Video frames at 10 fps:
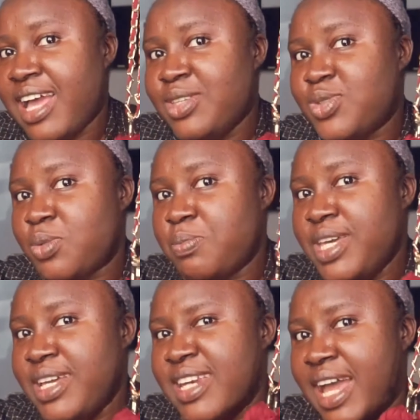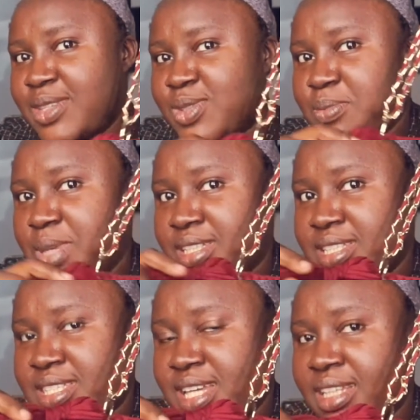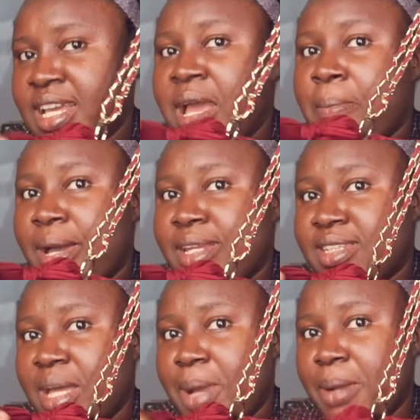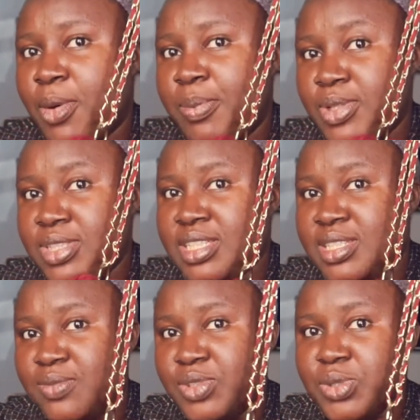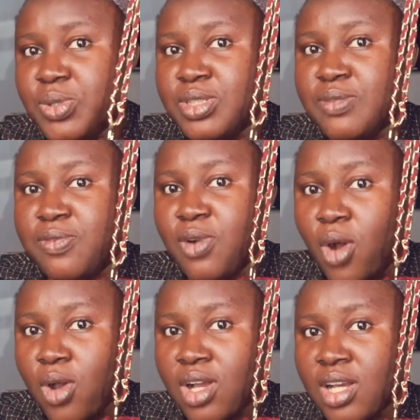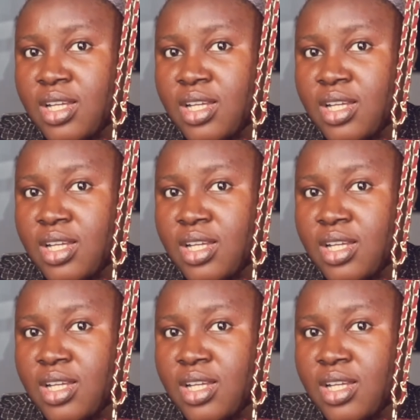It took me a night to make this yarn. By the time I'm uploading this video, the vlog,